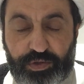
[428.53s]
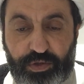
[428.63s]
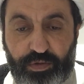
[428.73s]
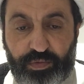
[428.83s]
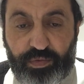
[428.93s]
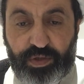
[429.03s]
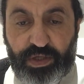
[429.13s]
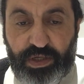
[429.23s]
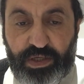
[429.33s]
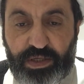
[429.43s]
So
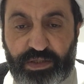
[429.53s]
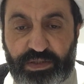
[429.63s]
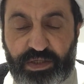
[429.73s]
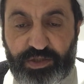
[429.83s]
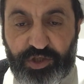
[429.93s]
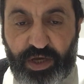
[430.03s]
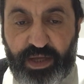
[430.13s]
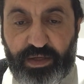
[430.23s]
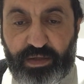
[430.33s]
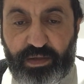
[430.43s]
he is the
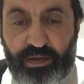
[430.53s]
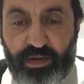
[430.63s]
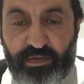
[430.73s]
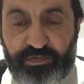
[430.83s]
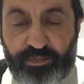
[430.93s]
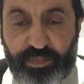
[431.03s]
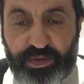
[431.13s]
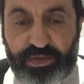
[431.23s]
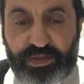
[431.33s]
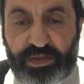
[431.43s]
channel of
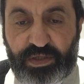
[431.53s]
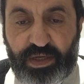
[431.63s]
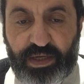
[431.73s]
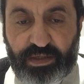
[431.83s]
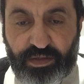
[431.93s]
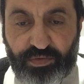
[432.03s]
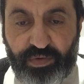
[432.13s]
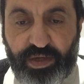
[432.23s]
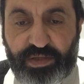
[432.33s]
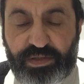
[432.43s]
mercy and
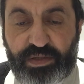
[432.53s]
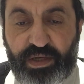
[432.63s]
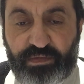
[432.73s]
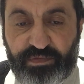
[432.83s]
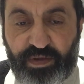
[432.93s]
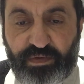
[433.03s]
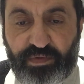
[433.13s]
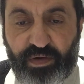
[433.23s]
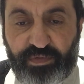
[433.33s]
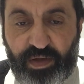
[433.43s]
grace and
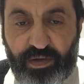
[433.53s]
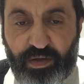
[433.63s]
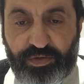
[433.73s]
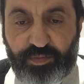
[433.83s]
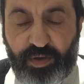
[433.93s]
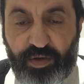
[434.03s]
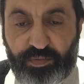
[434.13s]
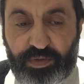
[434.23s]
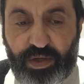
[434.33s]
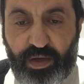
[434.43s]
favor of Allah
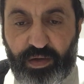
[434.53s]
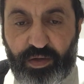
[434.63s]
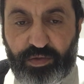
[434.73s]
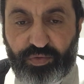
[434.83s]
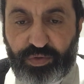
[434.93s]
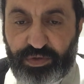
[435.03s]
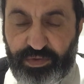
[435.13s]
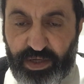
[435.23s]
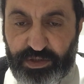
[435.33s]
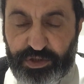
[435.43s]
subhanahu wa ta'ala to
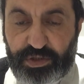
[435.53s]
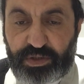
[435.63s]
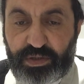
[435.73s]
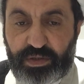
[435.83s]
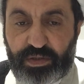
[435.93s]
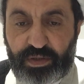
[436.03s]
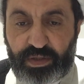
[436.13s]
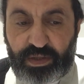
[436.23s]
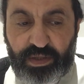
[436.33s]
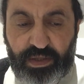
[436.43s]
creation
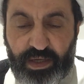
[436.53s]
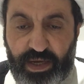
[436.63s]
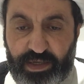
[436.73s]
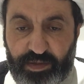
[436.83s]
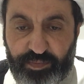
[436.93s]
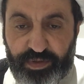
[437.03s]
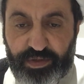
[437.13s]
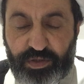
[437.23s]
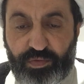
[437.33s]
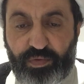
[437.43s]
and in
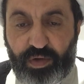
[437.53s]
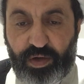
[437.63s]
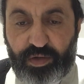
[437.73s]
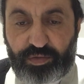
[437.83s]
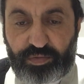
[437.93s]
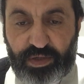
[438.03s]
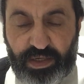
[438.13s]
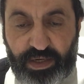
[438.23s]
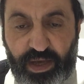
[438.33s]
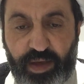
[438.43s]
particular to the
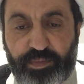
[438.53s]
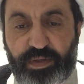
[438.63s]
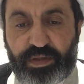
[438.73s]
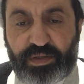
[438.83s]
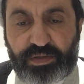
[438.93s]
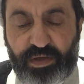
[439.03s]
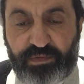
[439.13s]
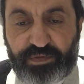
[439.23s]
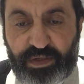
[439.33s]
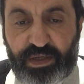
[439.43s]
inhabitants
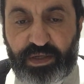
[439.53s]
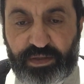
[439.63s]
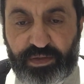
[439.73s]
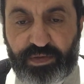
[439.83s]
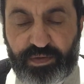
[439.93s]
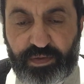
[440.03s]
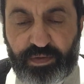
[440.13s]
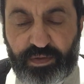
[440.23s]
of the earth.